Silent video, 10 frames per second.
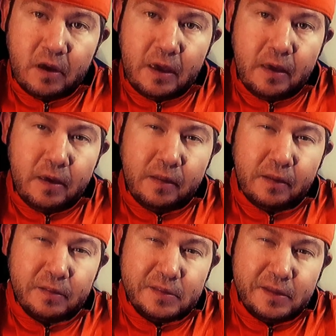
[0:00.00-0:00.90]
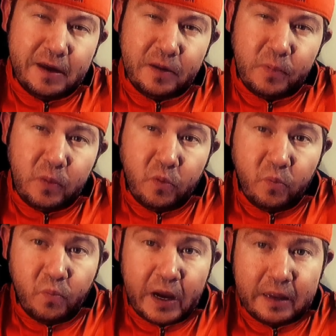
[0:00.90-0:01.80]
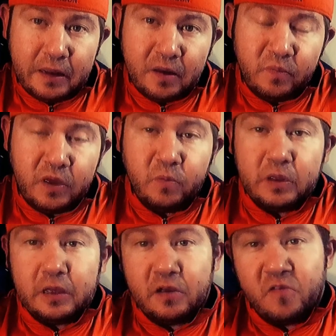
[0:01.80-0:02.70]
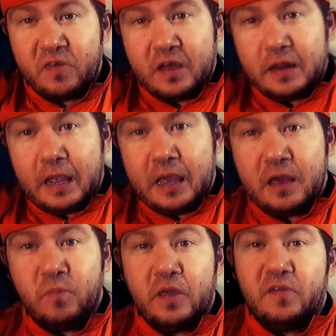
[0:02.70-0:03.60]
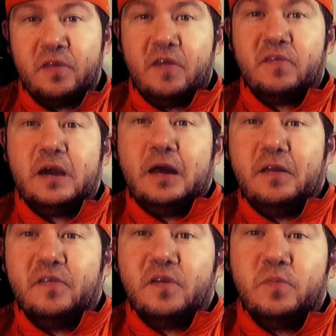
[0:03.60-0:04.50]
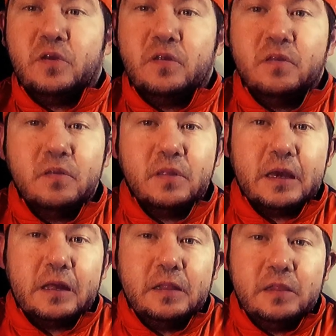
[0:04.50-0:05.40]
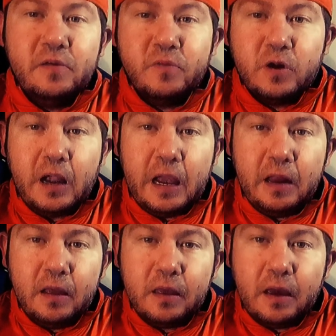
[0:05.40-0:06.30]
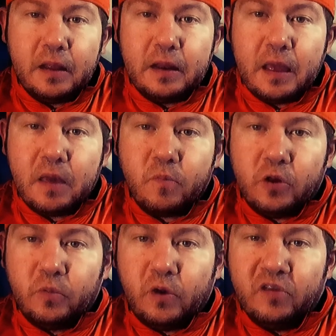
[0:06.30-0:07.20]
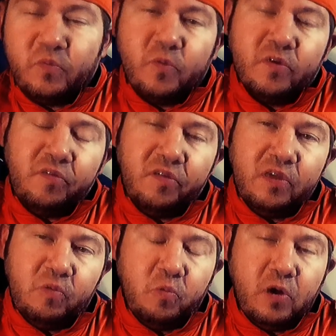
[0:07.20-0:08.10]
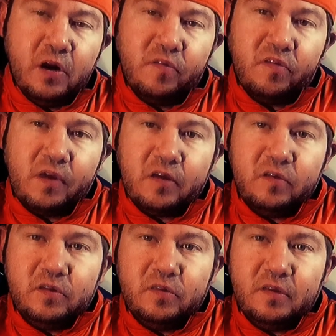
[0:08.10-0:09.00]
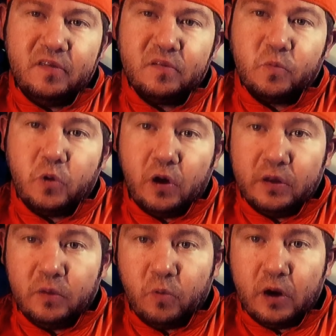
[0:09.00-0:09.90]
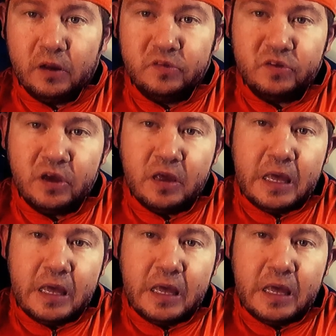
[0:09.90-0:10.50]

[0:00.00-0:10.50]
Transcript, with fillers: And a lot of people might not be able to get over that name. That's, that's kind of something like a love it or hate it kind of name on the watch. But once you see the watch, it's actually a decent quality watch.